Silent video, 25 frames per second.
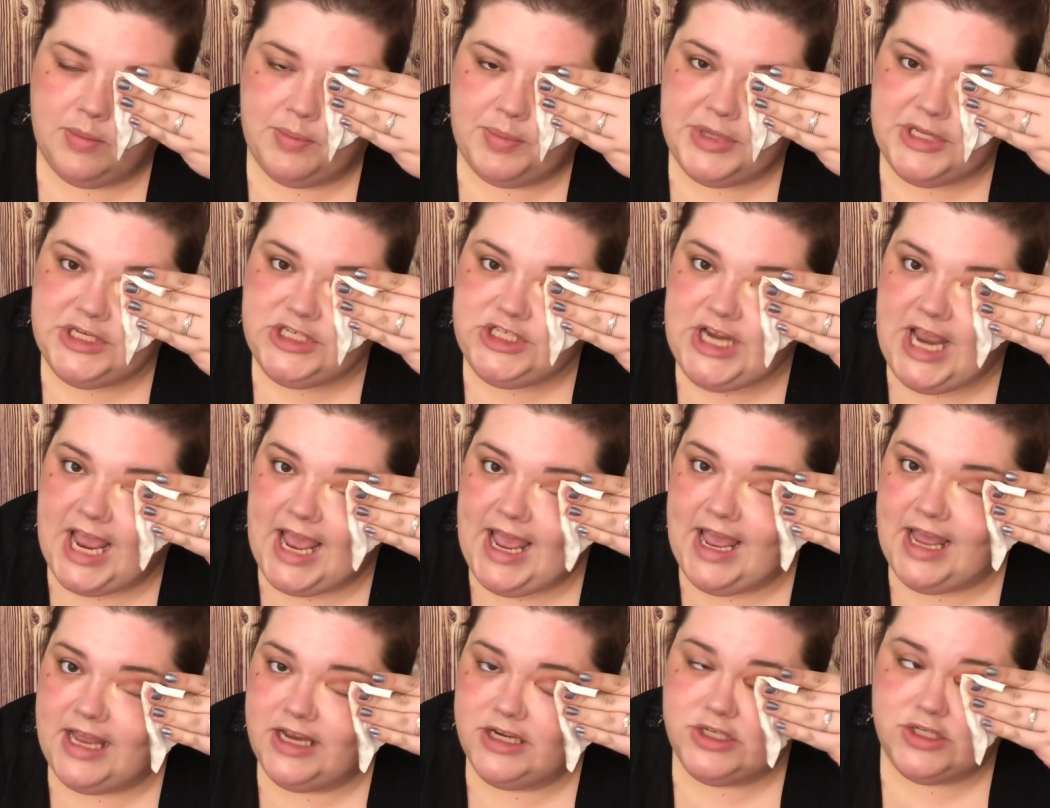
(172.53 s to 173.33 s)

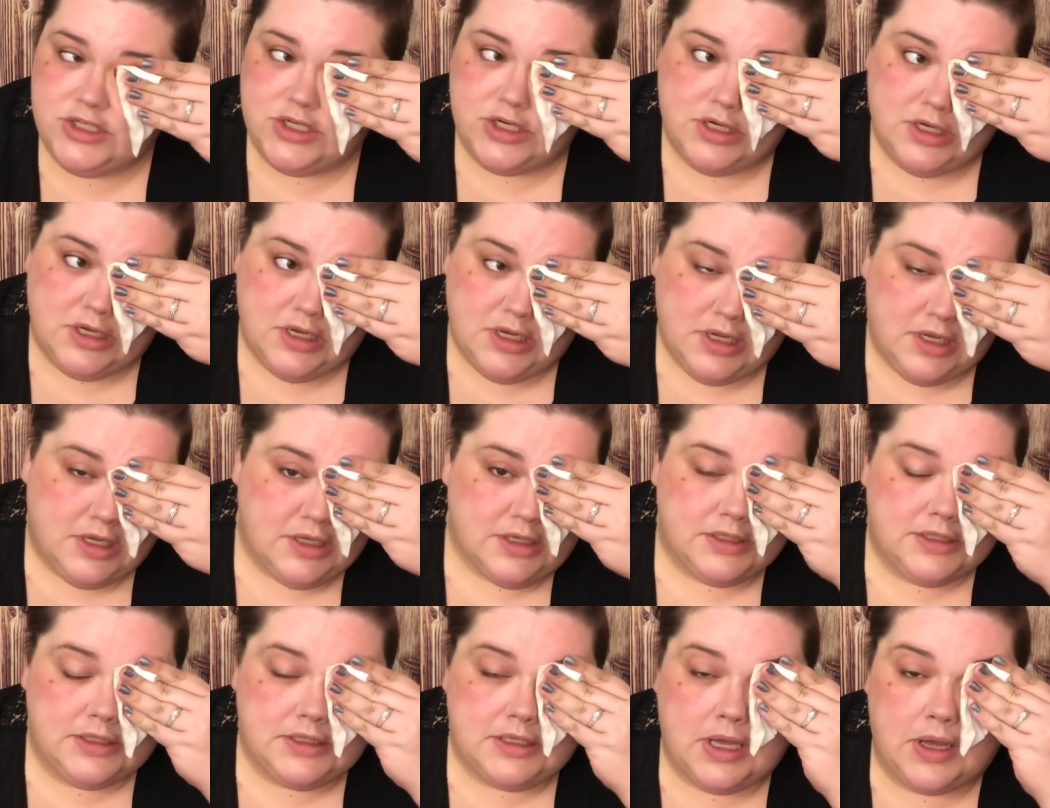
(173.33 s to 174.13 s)
pizzazz.
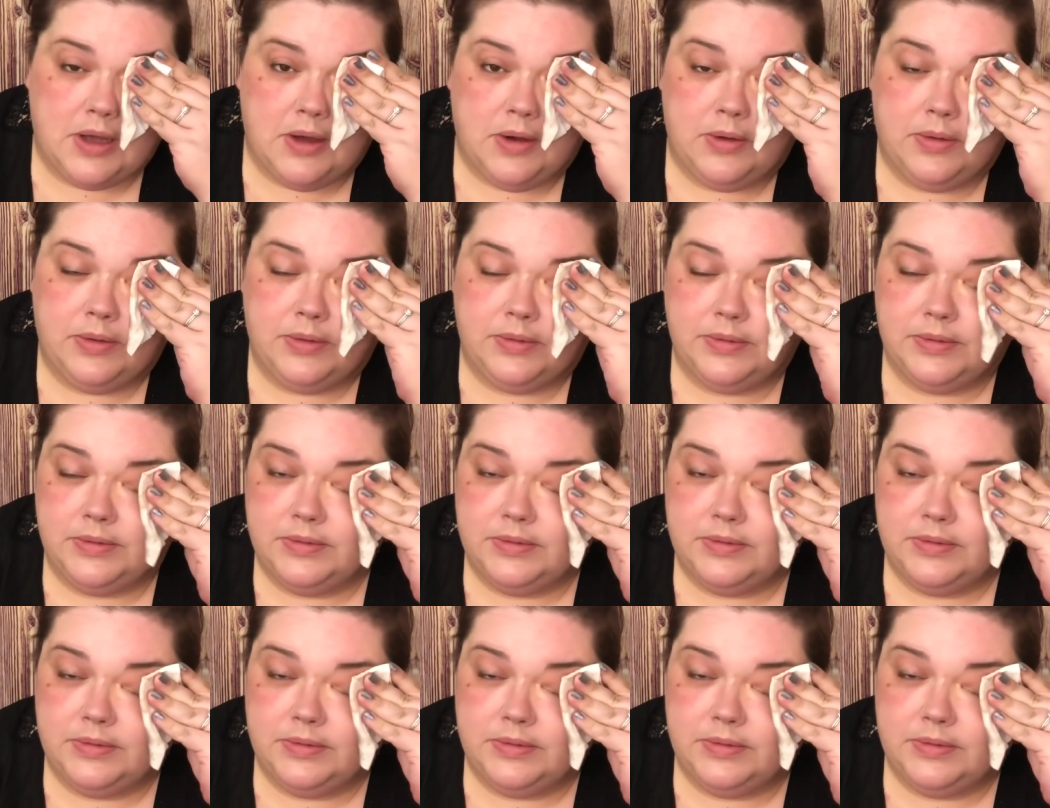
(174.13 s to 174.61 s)
So